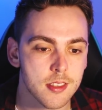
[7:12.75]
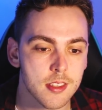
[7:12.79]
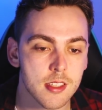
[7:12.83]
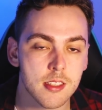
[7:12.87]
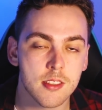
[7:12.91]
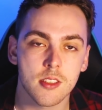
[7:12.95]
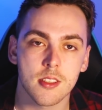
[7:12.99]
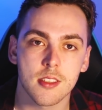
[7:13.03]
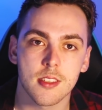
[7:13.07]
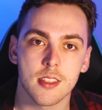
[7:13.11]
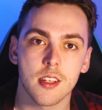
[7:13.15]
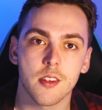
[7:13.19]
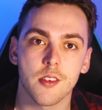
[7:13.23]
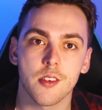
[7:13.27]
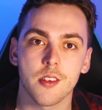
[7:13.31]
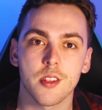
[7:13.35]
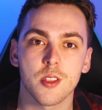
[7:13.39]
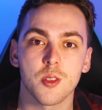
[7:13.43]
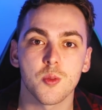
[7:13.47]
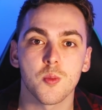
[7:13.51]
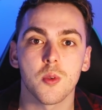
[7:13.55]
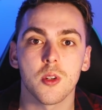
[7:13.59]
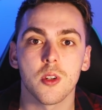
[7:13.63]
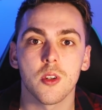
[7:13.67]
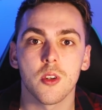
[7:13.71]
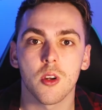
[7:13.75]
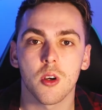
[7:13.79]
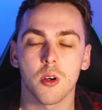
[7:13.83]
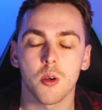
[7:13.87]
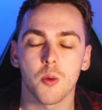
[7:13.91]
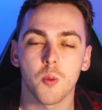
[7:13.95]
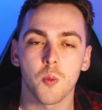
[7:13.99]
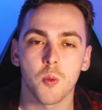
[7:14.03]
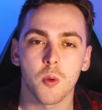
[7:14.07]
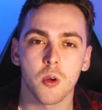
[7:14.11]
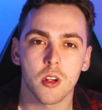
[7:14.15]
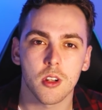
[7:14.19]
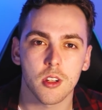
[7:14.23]
This series would
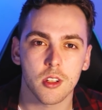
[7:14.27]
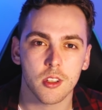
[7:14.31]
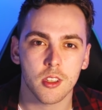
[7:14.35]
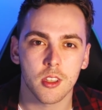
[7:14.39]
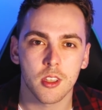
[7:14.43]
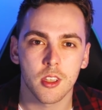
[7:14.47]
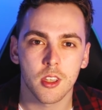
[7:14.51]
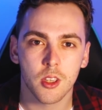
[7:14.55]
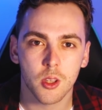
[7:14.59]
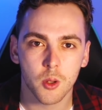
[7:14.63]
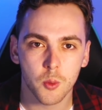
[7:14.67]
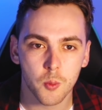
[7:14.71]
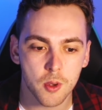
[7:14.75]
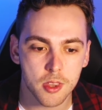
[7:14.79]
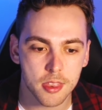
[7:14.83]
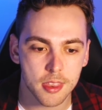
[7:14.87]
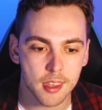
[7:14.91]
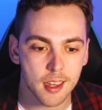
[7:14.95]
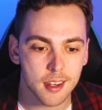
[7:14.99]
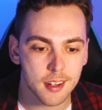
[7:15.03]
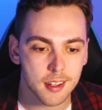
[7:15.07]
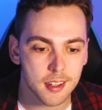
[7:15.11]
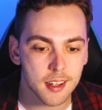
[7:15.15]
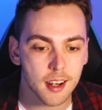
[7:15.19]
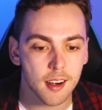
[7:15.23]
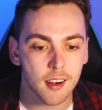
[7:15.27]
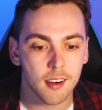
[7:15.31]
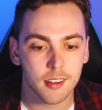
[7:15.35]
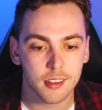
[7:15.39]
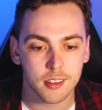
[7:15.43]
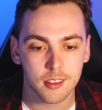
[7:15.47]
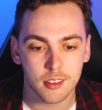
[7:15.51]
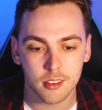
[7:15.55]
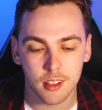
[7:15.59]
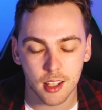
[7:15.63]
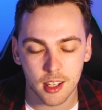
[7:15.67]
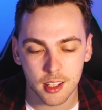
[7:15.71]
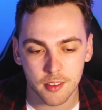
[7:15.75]
not work without a
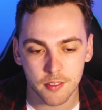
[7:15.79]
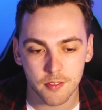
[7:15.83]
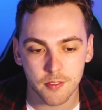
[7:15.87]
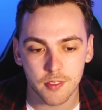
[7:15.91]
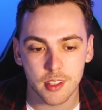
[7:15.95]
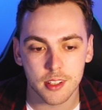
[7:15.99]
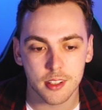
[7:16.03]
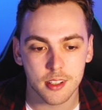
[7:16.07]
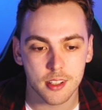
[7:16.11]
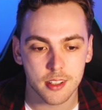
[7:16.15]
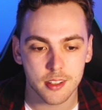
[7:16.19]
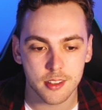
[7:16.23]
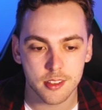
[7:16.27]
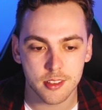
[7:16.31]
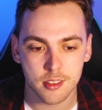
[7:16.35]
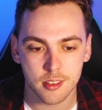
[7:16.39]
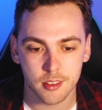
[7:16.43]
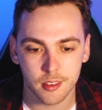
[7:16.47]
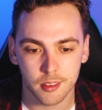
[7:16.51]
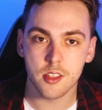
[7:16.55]
character like Felix.